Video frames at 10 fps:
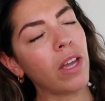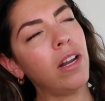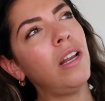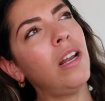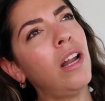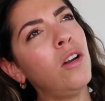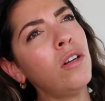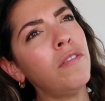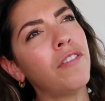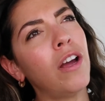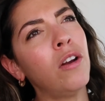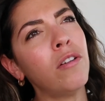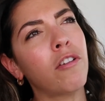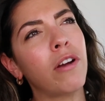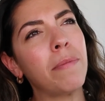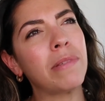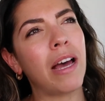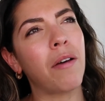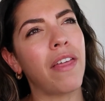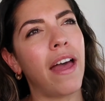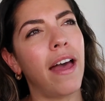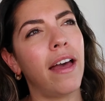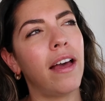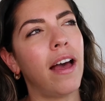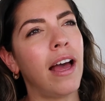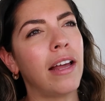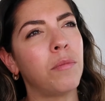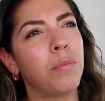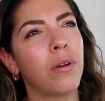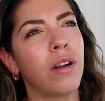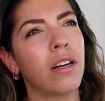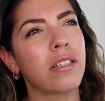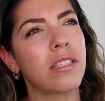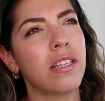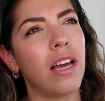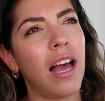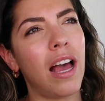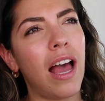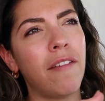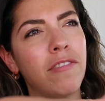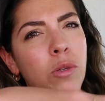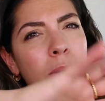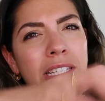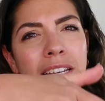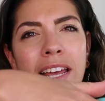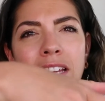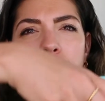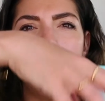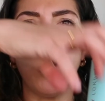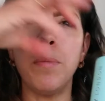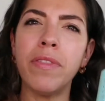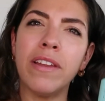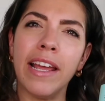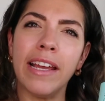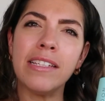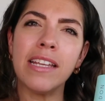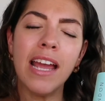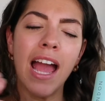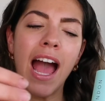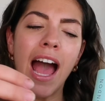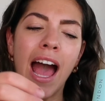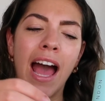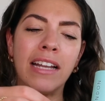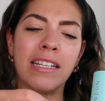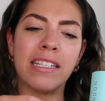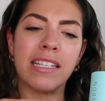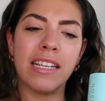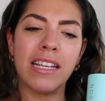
a lot of creams out there and products have a twisty lid. You open the lid and